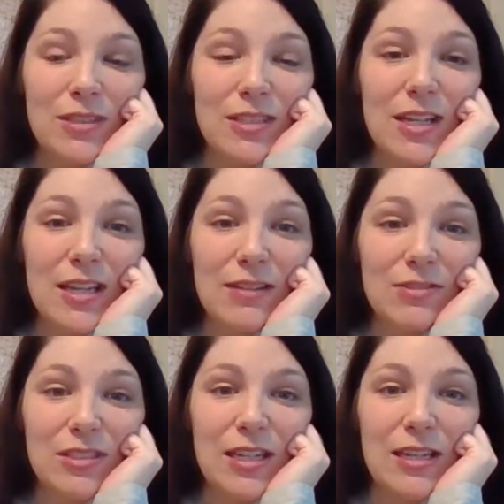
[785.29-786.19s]
That's all I have
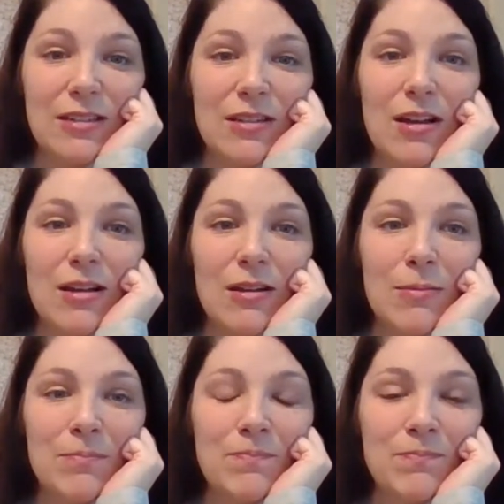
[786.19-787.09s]
to say.
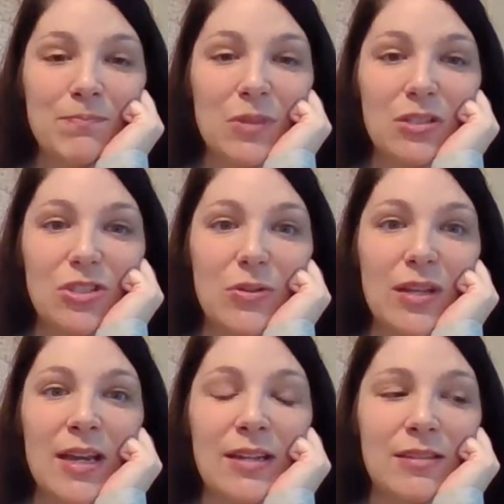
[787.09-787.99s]
So
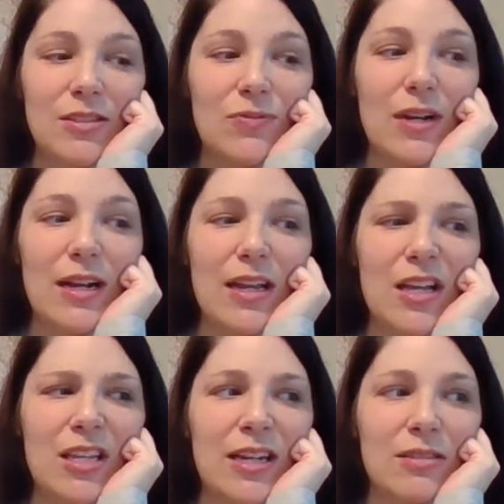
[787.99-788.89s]
again, this Friday
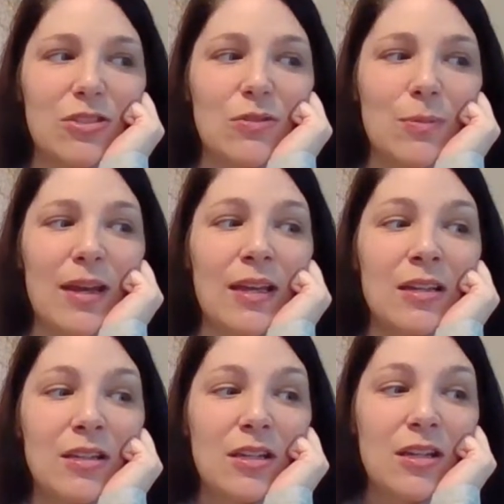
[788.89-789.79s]
I'll announce who my
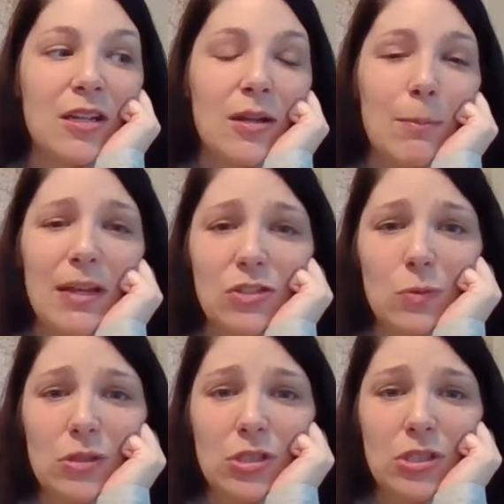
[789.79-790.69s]
best
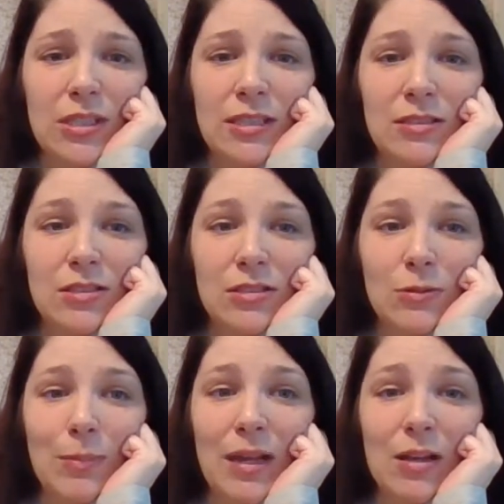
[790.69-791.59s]
worker is,
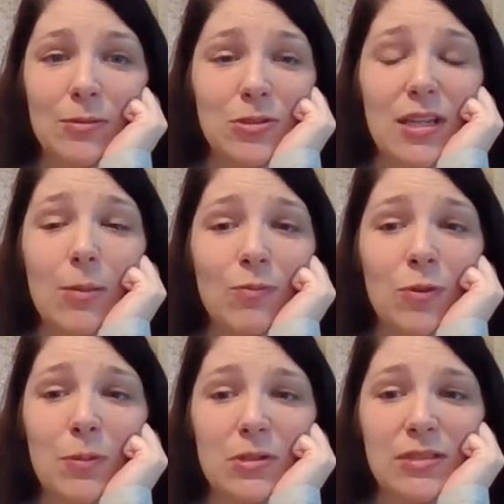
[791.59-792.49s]
my most
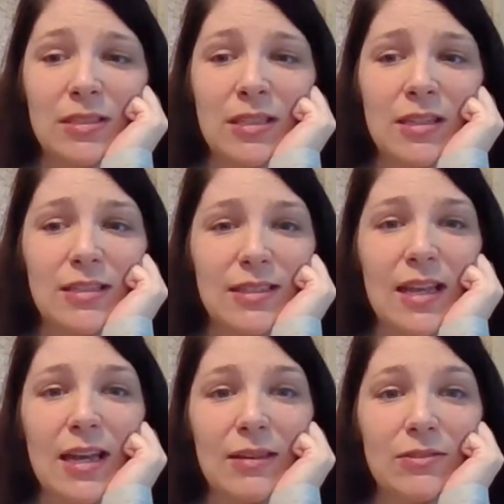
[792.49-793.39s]
helpful person in these
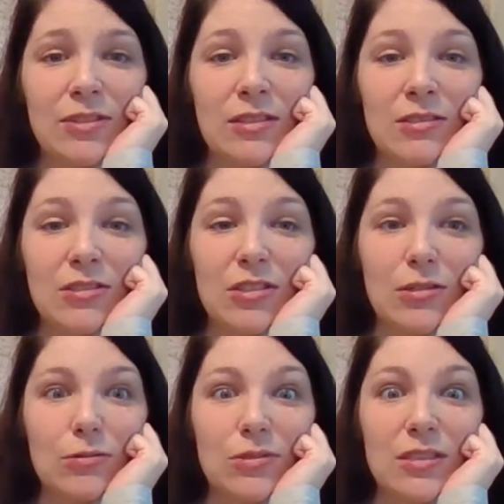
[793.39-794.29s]
lives.
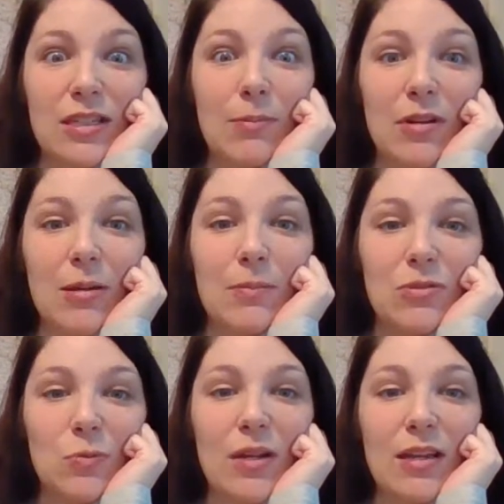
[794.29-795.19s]
So step it up
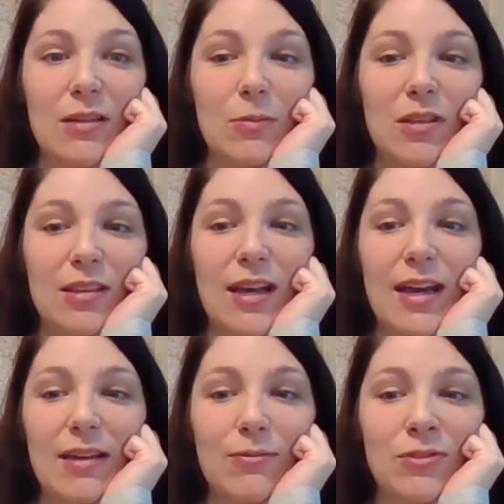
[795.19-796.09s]
as well with
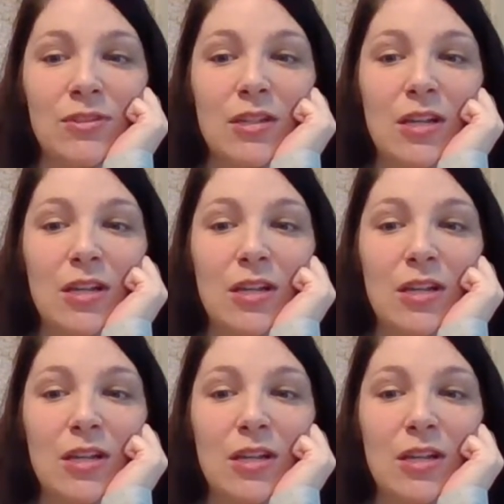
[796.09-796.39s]
lives.